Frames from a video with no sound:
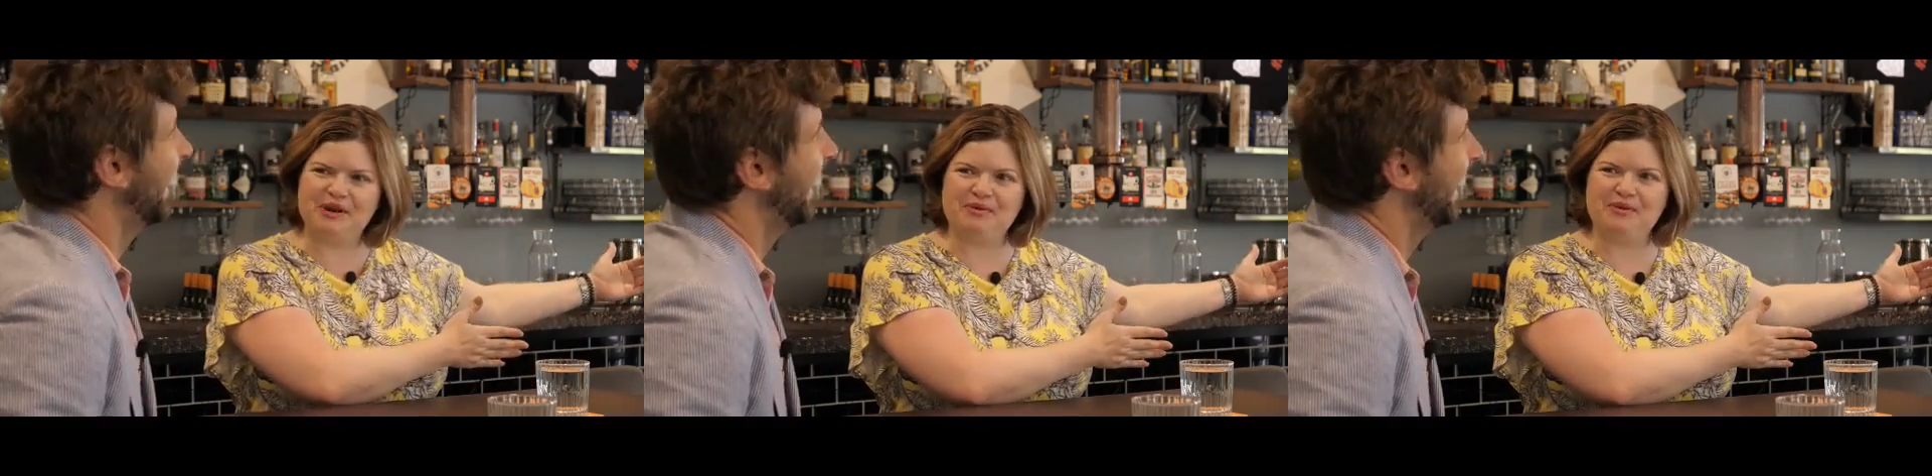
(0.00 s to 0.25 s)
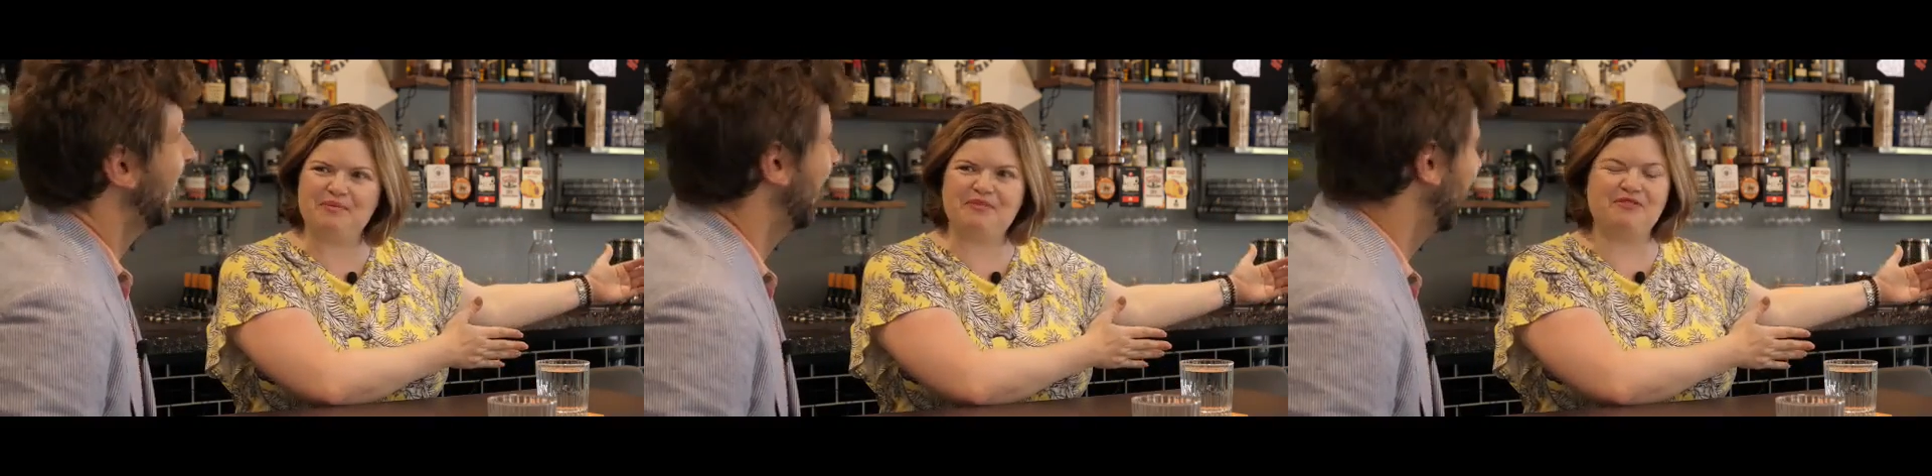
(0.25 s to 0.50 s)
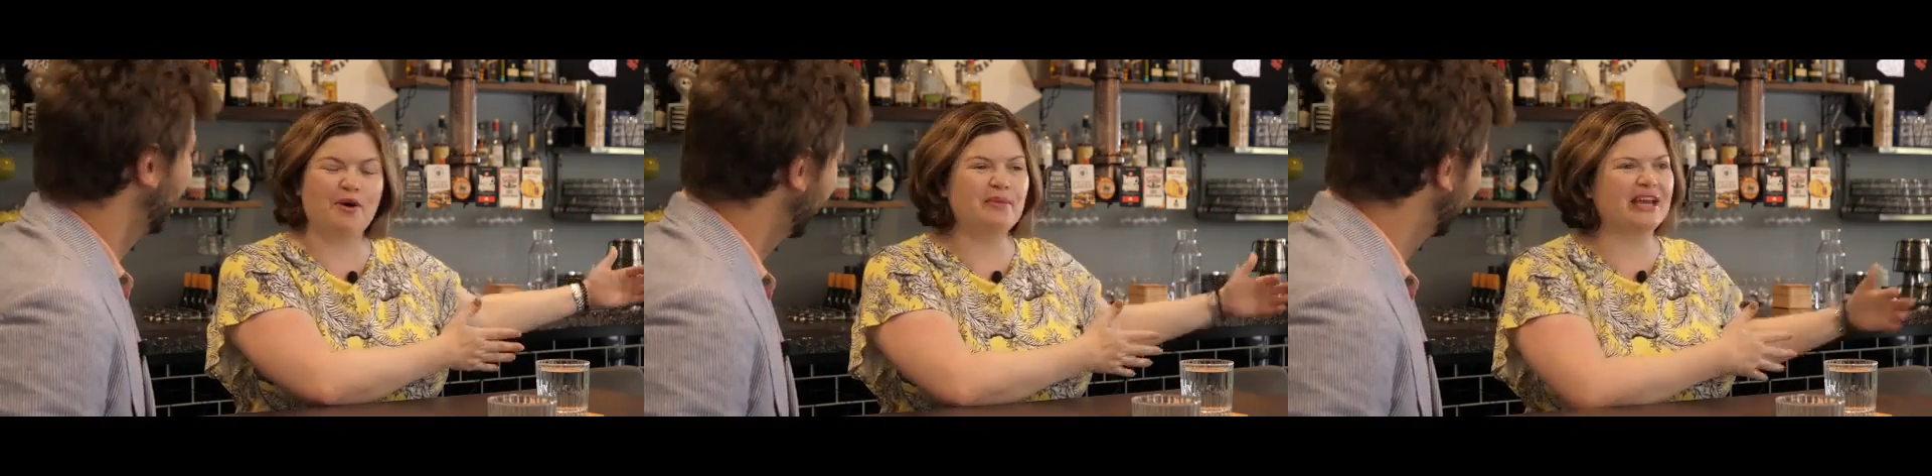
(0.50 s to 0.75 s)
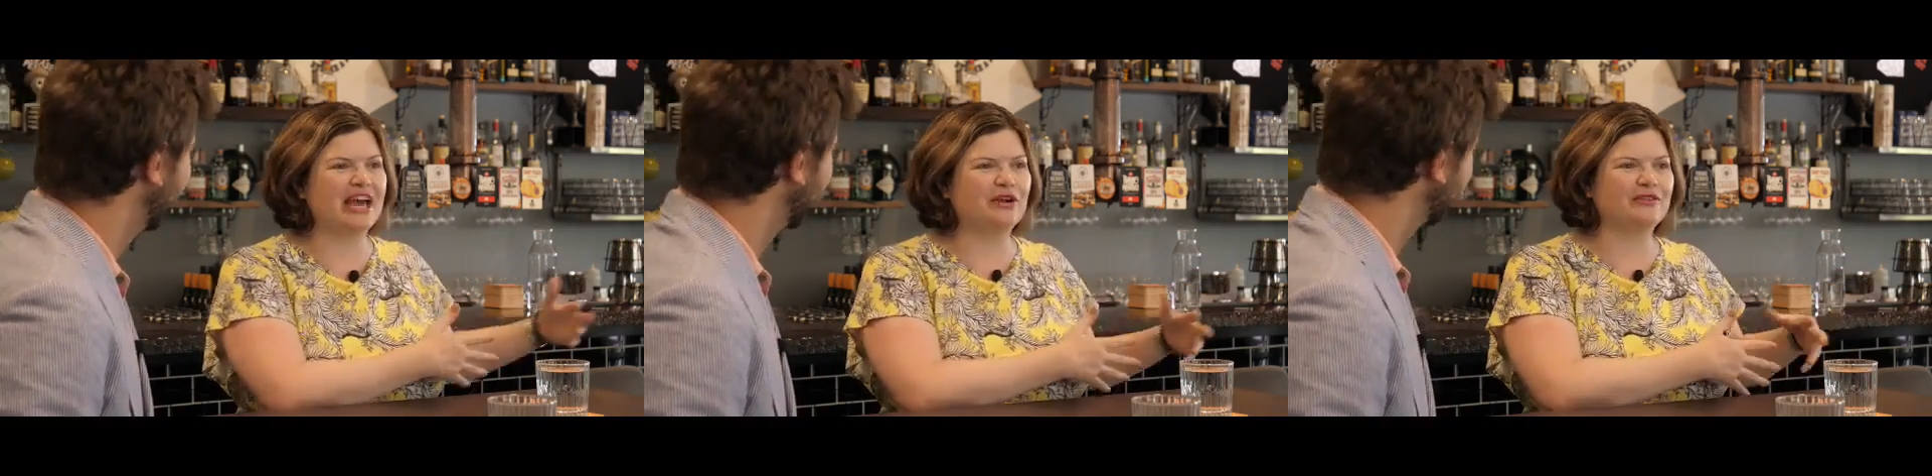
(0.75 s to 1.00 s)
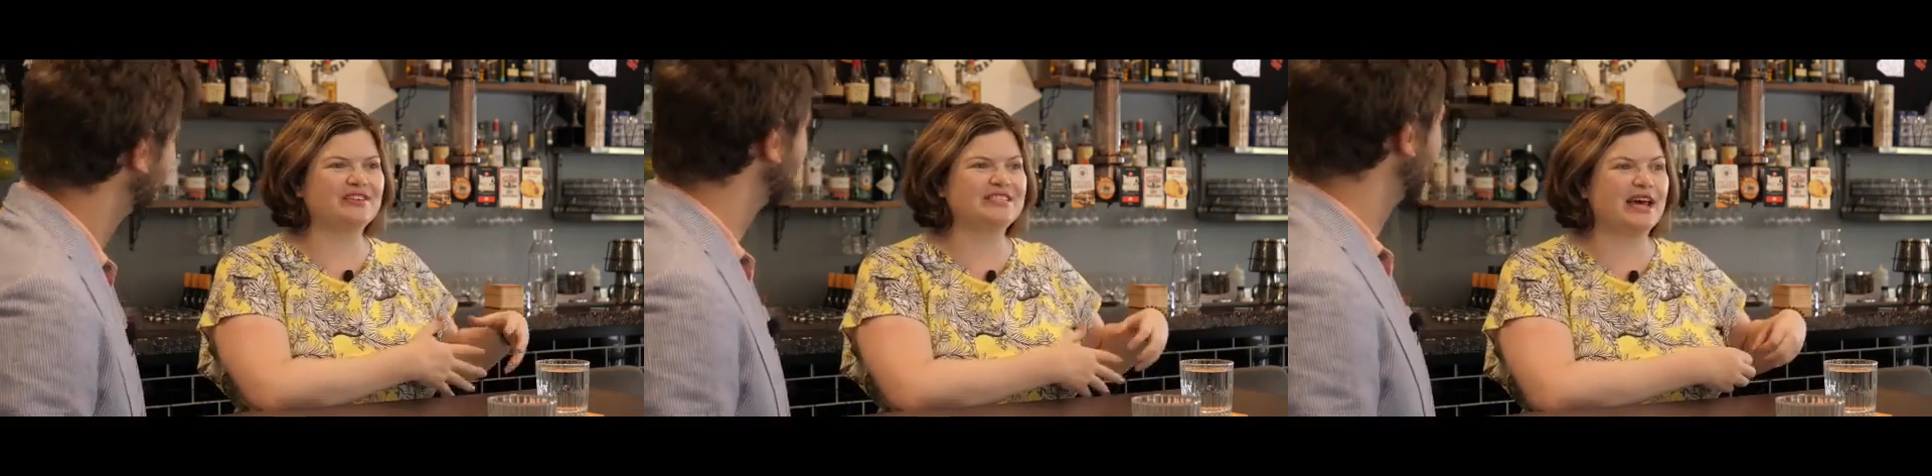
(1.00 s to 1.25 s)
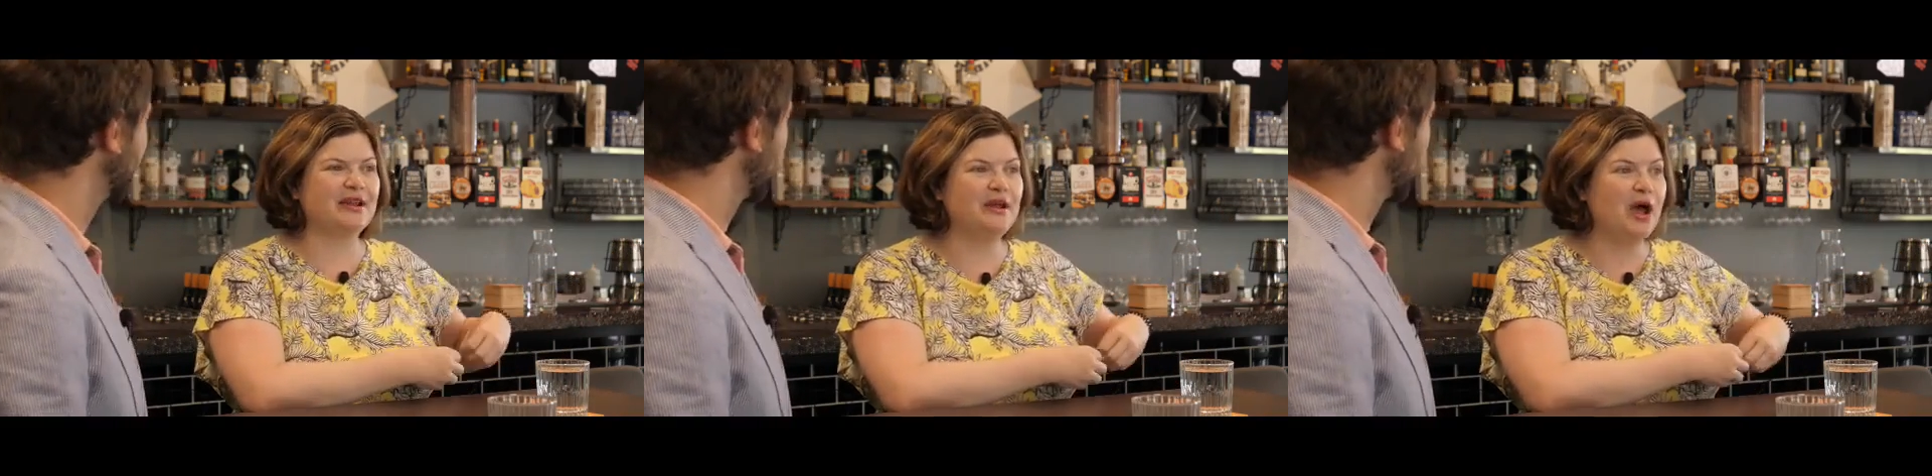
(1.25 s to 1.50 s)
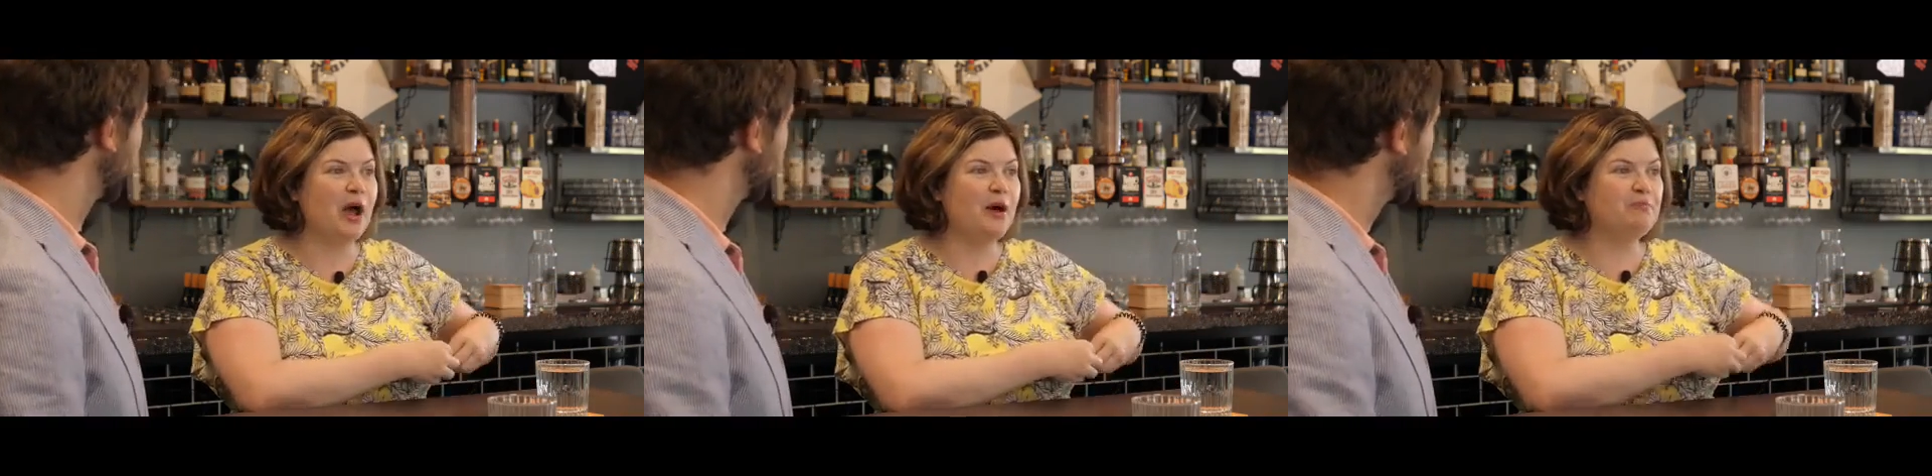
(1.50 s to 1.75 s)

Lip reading: to where we were performing, and all of a sudden,